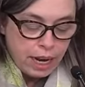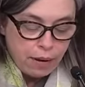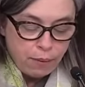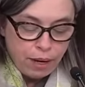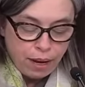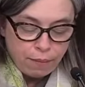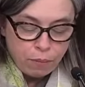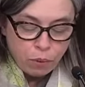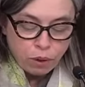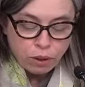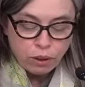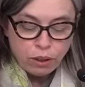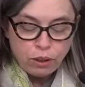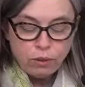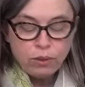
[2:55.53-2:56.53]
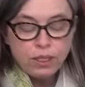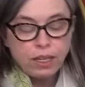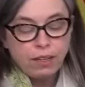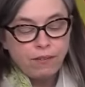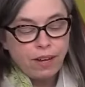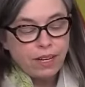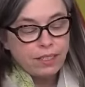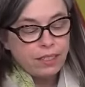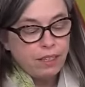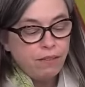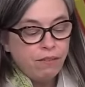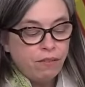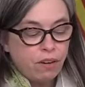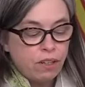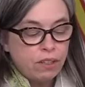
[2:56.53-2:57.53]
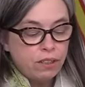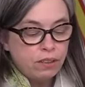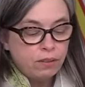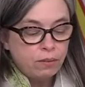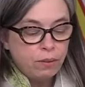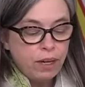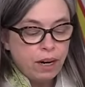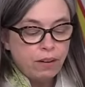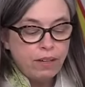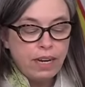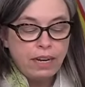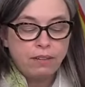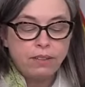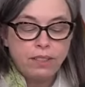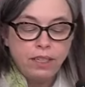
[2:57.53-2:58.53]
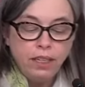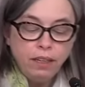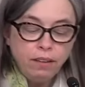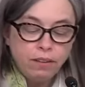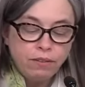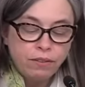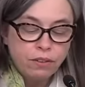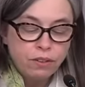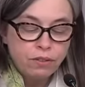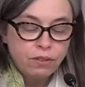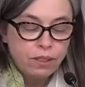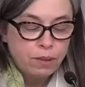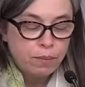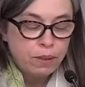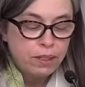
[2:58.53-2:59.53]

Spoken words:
Today we have more good news on the vaccine front. We are announcing the first